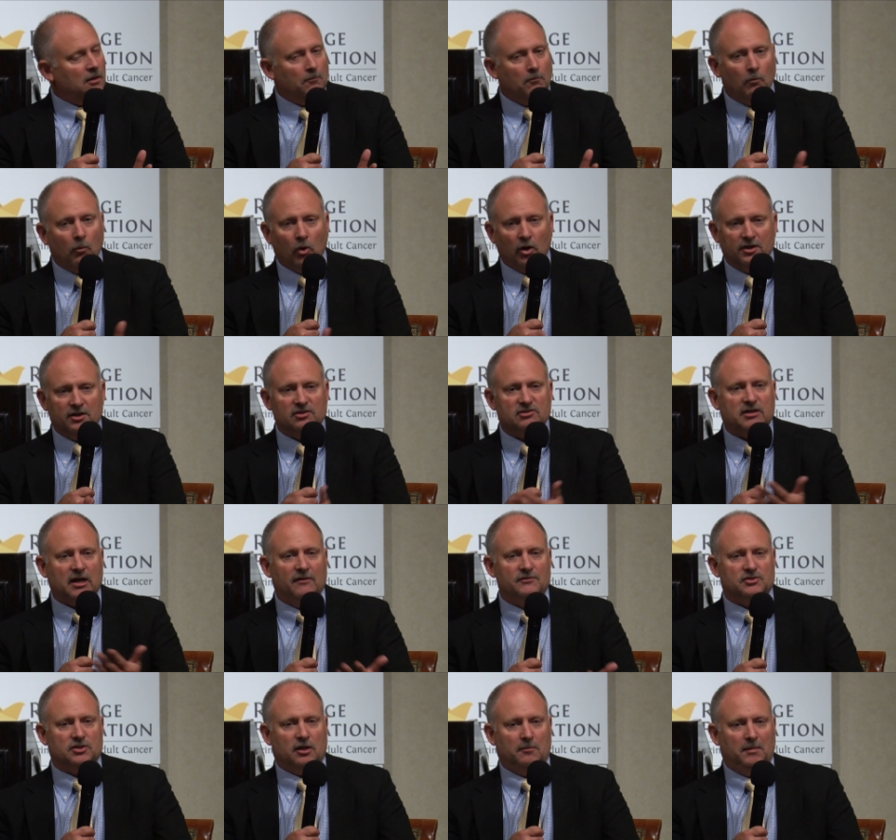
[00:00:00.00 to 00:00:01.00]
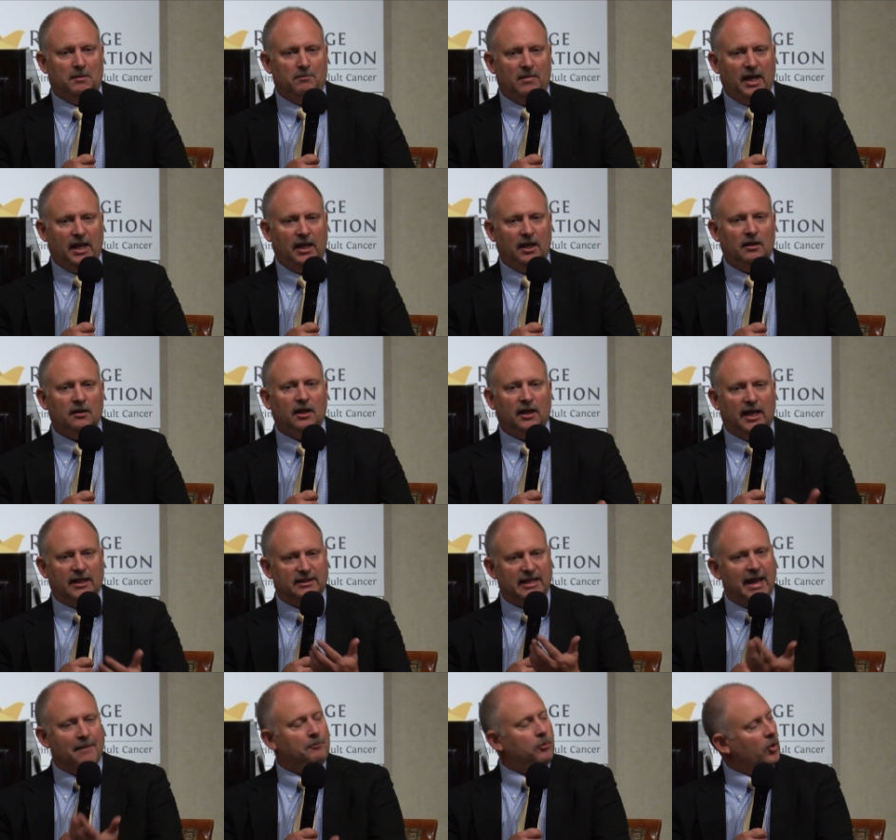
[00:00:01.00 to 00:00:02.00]
More discoveries are going to be made. And
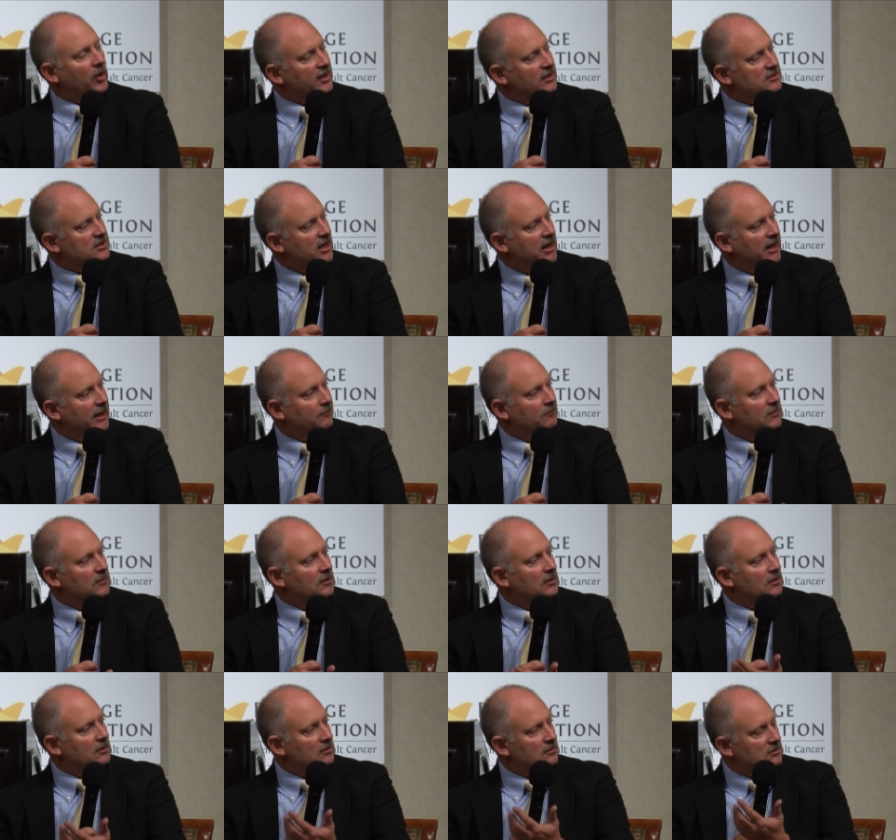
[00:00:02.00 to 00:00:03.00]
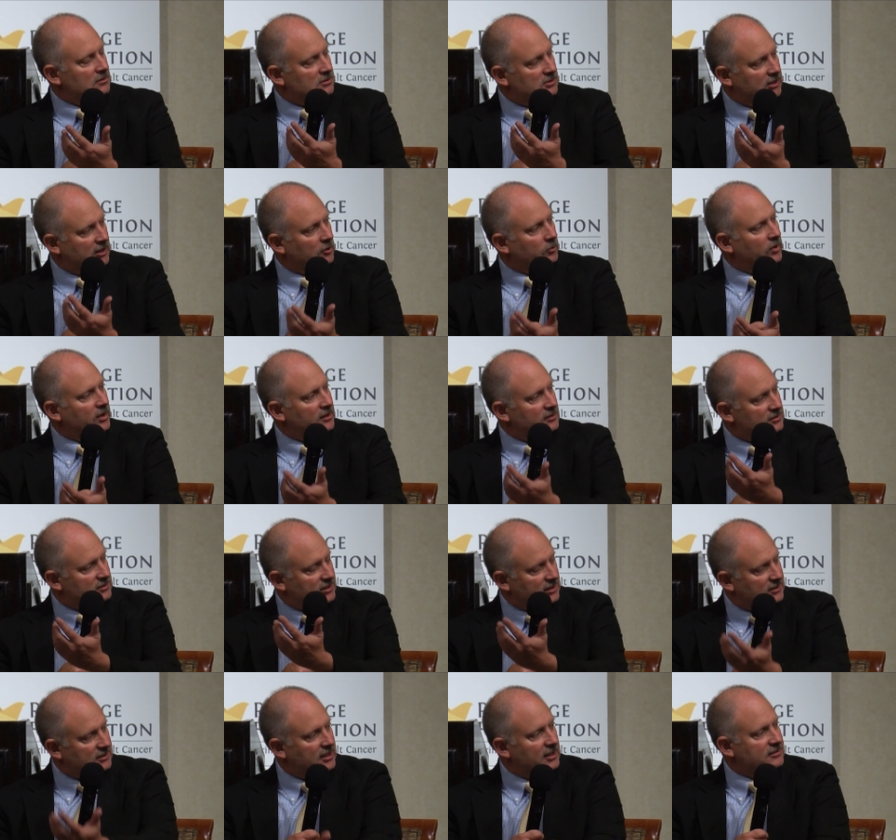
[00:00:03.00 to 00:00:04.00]
at that point in time, did we
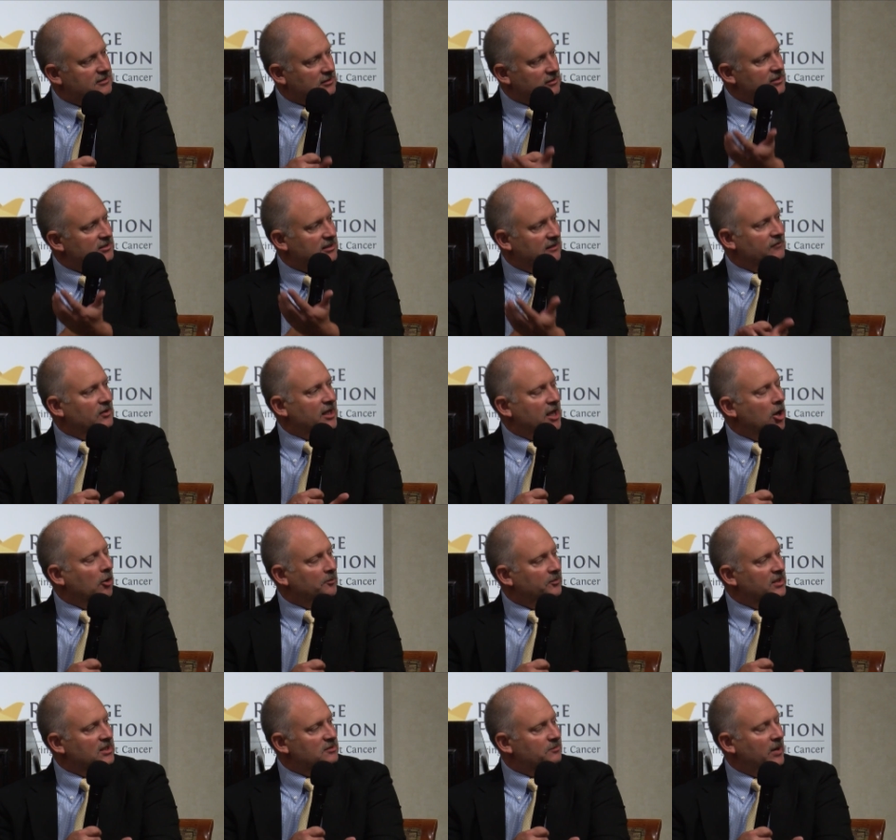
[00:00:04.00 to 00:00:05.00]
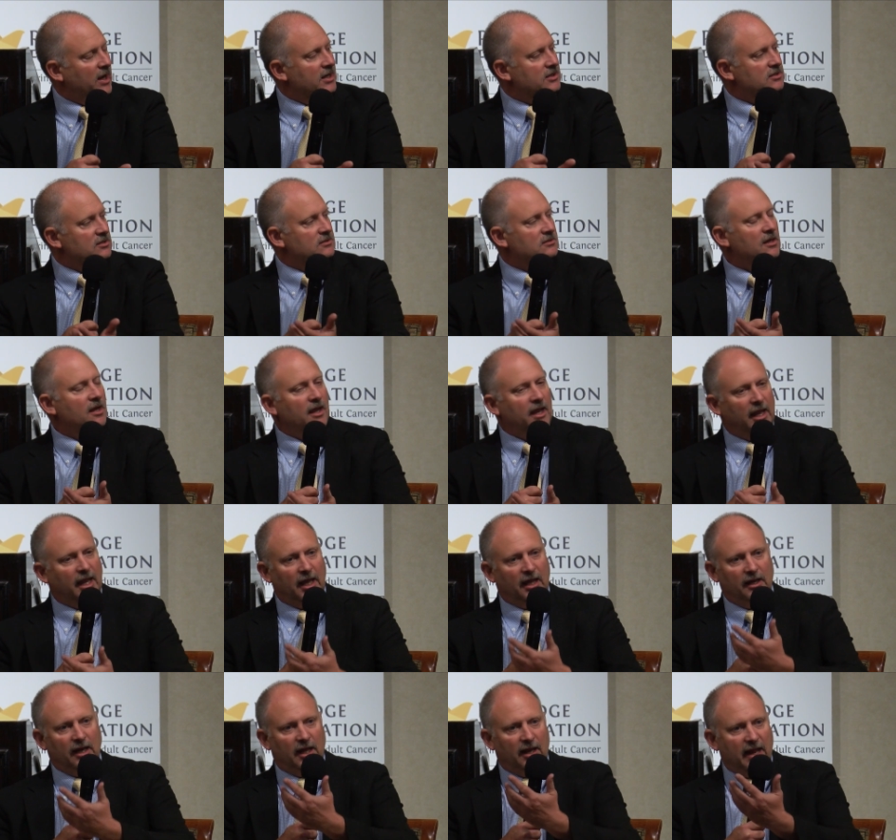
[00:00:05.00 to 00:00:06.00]
statistically significantly help these patients?
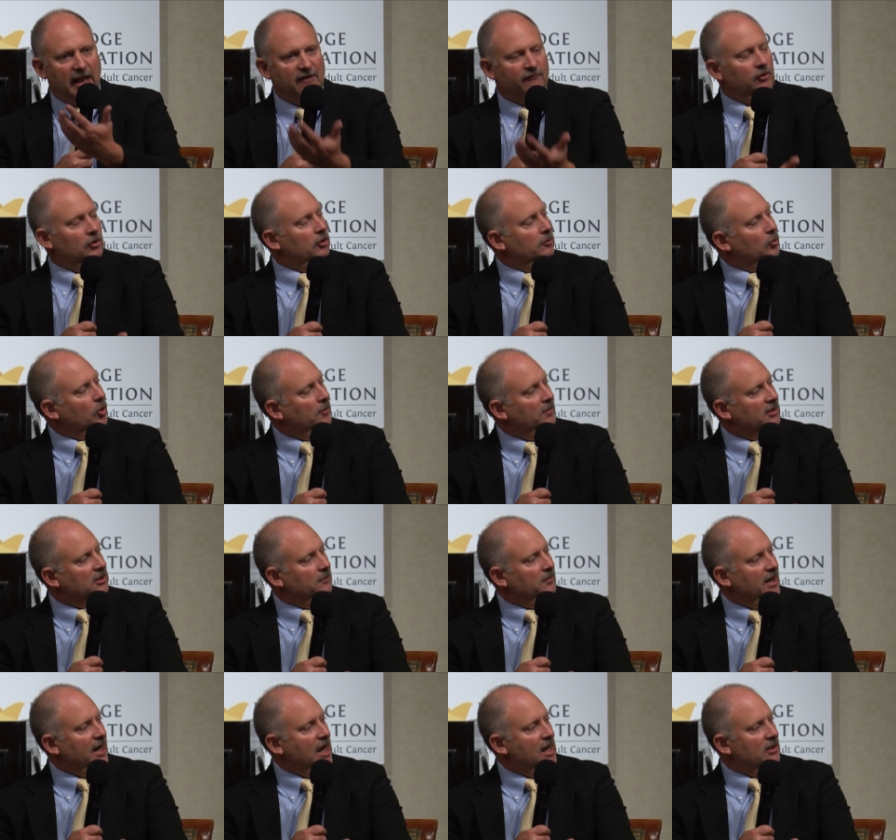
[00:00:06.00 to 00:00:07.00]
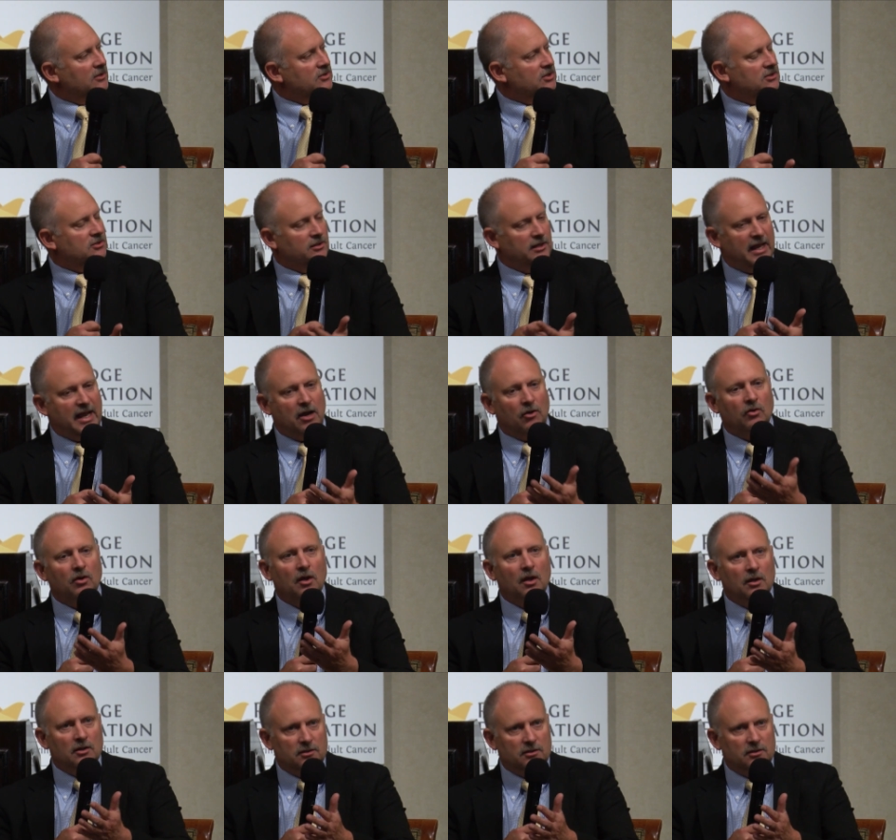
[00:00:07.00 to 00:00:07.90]
And have we learned more about the biology to now?